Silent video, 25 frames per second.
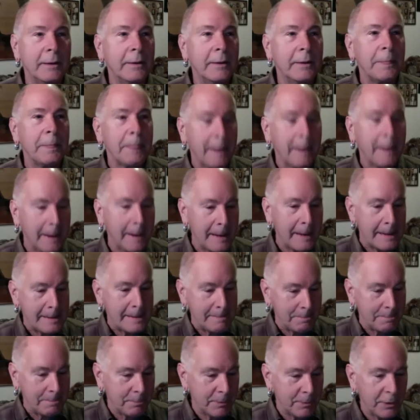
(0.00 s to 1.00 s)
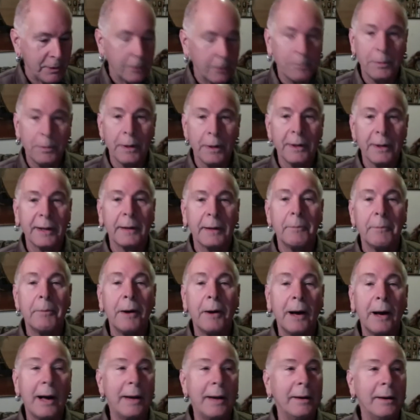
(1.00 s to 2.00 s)
building a
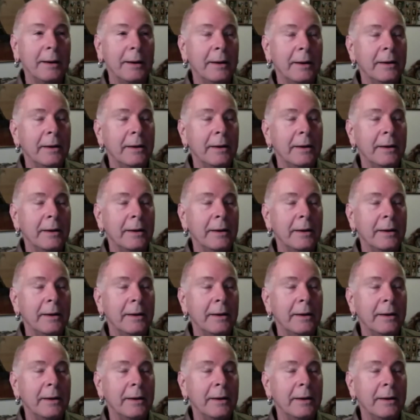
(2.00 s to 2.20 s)
pot